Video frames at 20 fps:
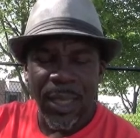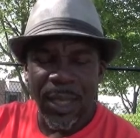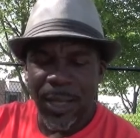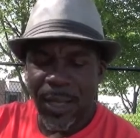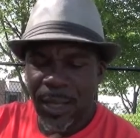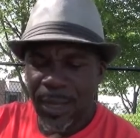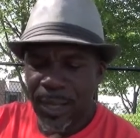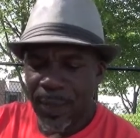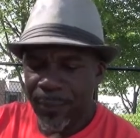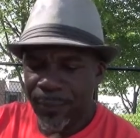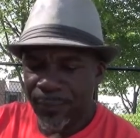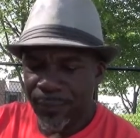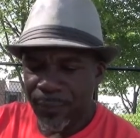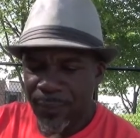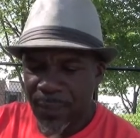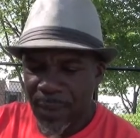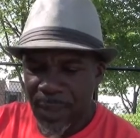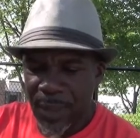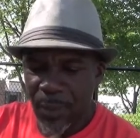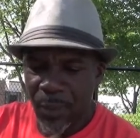
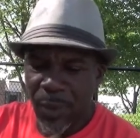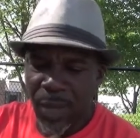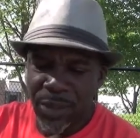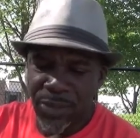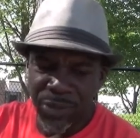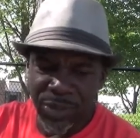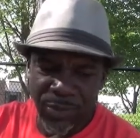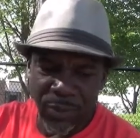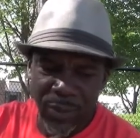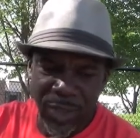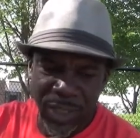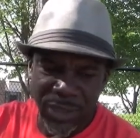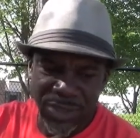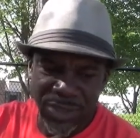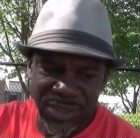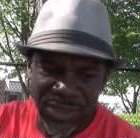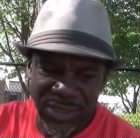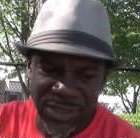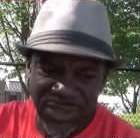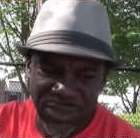I want you to watch
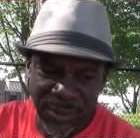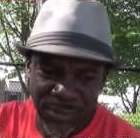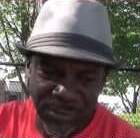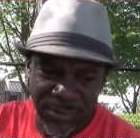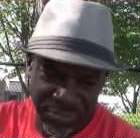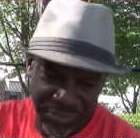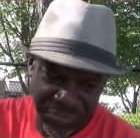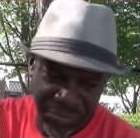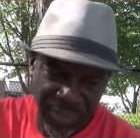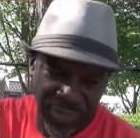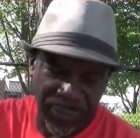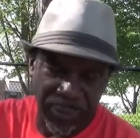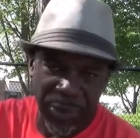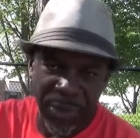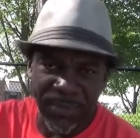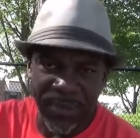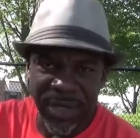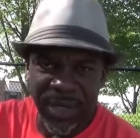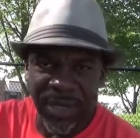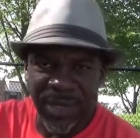this
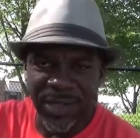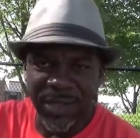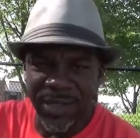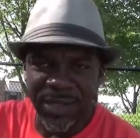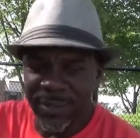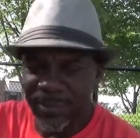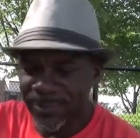3-minute clip